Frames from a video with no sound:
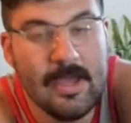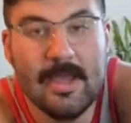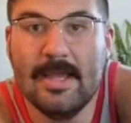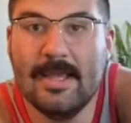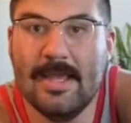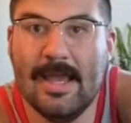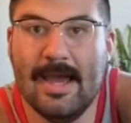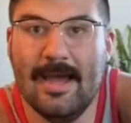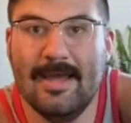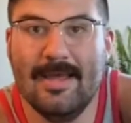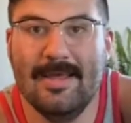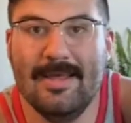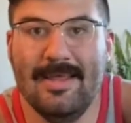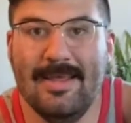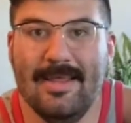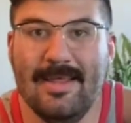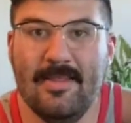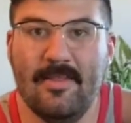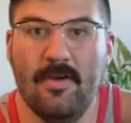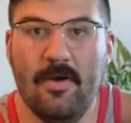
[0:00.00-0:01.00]
yeah,
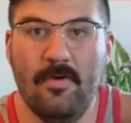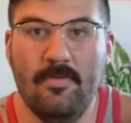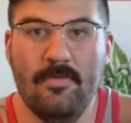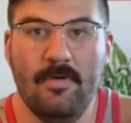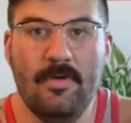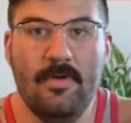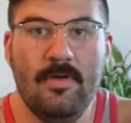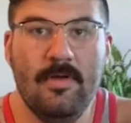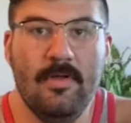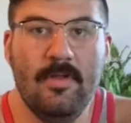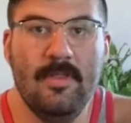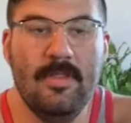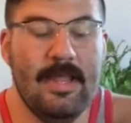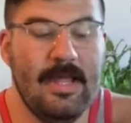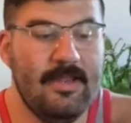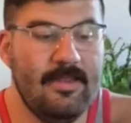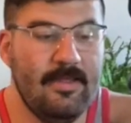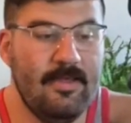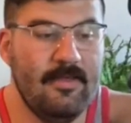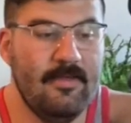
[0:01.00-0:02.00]
so
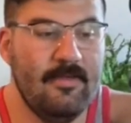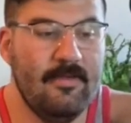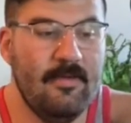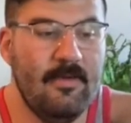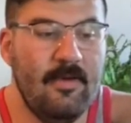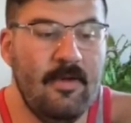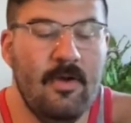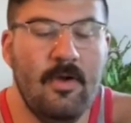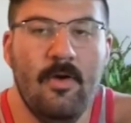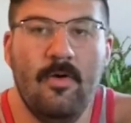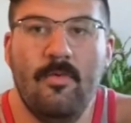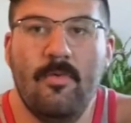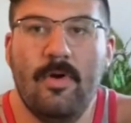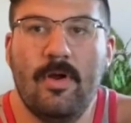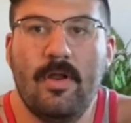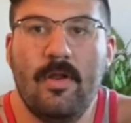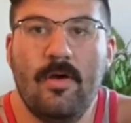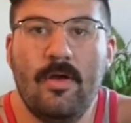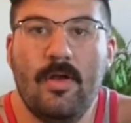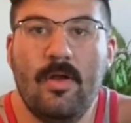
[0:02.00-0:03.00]
that's this. We're
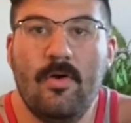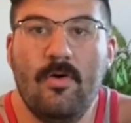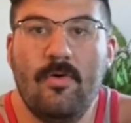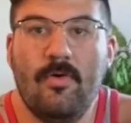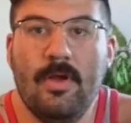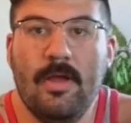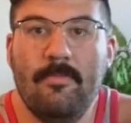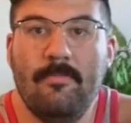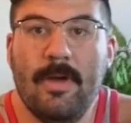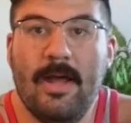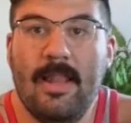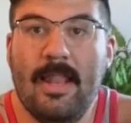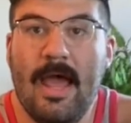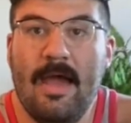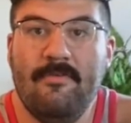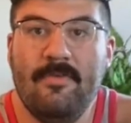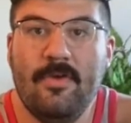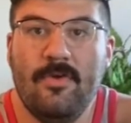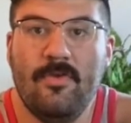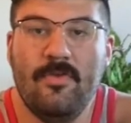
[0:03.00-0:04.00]
gonna go get my
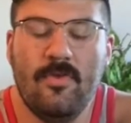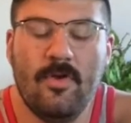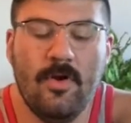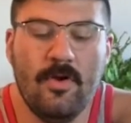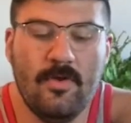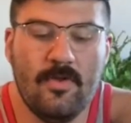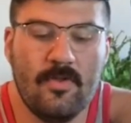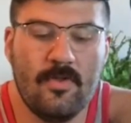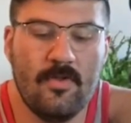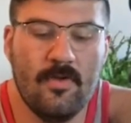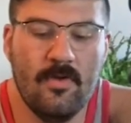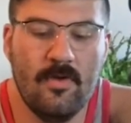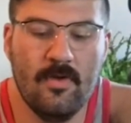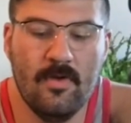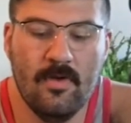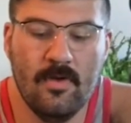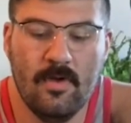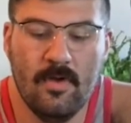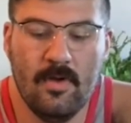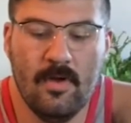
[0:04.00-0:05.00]
lavender starts,
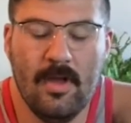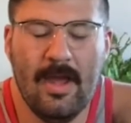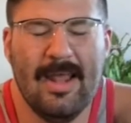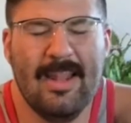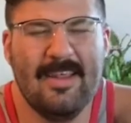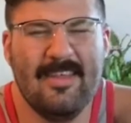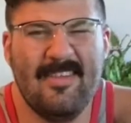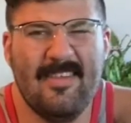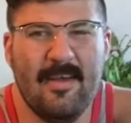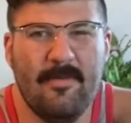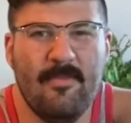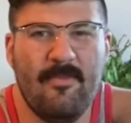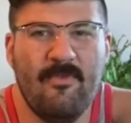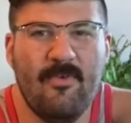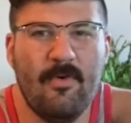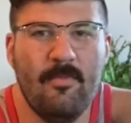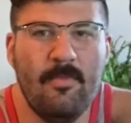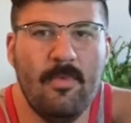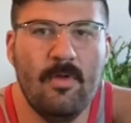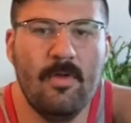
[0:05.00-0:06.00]
at least some of
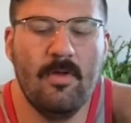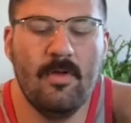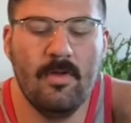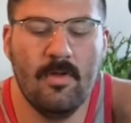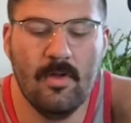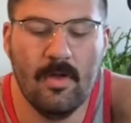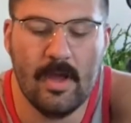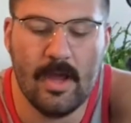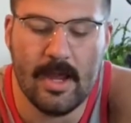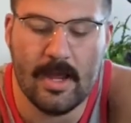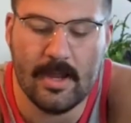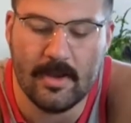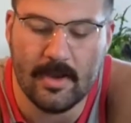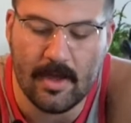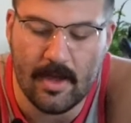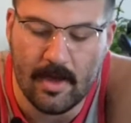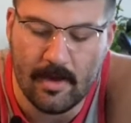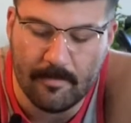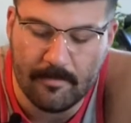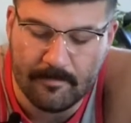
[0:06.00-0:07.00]
them, and
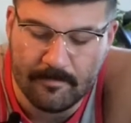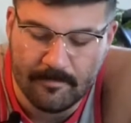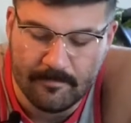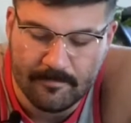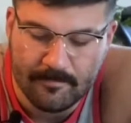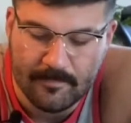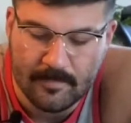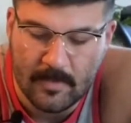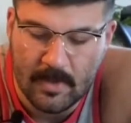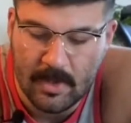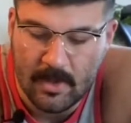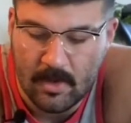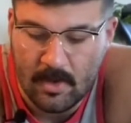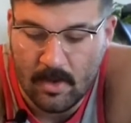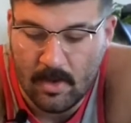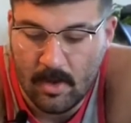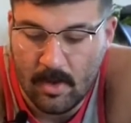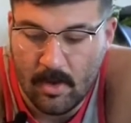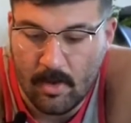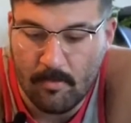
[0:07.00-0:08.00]
um,
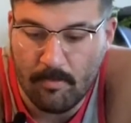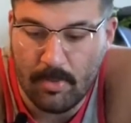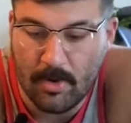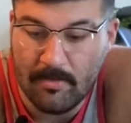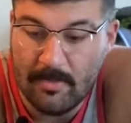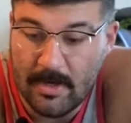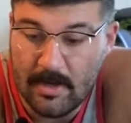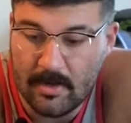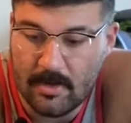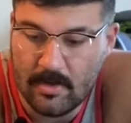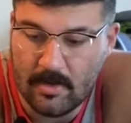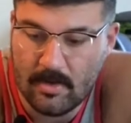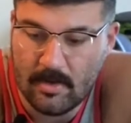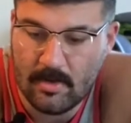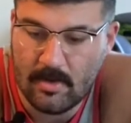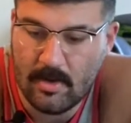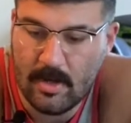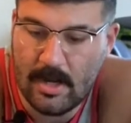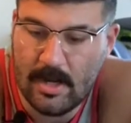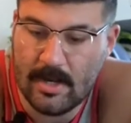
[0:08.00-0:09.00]
put them in
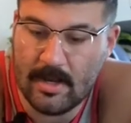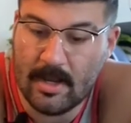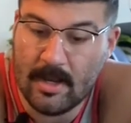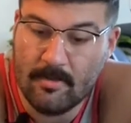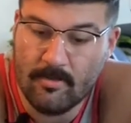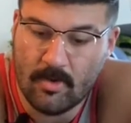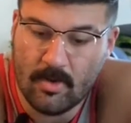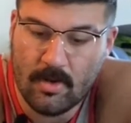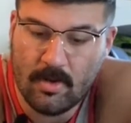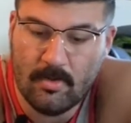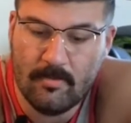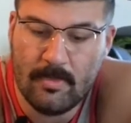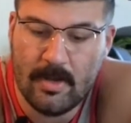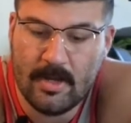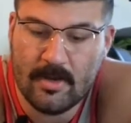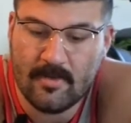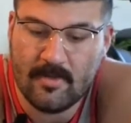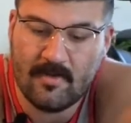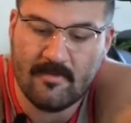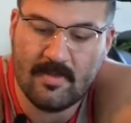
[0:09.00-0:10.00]
and label them
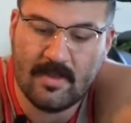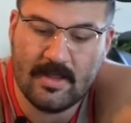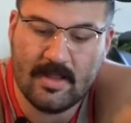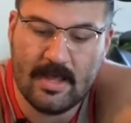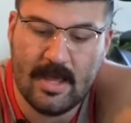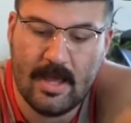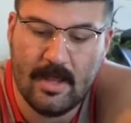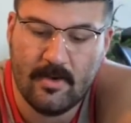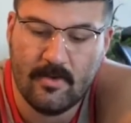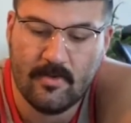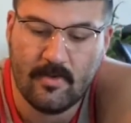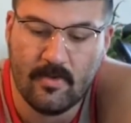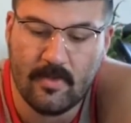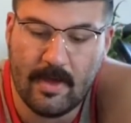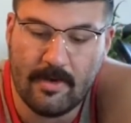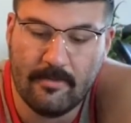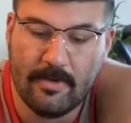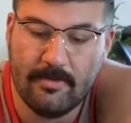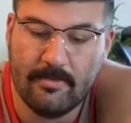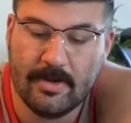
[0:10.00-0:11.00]
and stuff like that so that
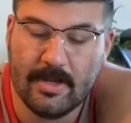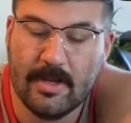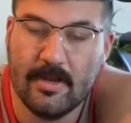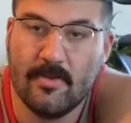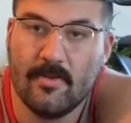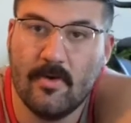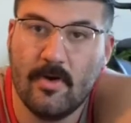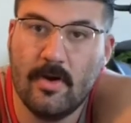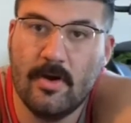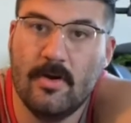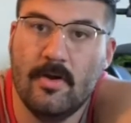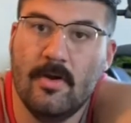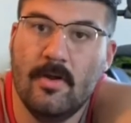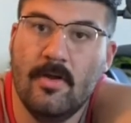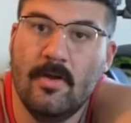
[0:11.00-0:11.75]
way we can start